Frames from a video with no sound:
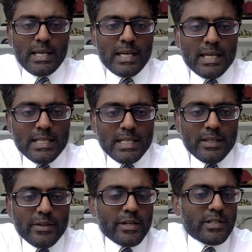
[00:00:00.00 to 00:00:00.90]
And
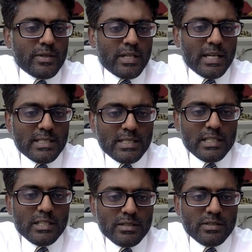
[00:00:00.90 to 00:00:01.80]

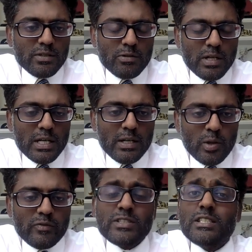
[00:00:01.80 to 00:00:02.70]
32-19, so
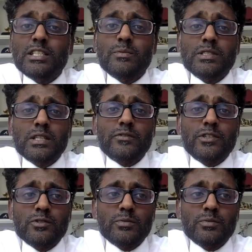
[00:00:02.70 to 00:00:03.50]
over 60% for 2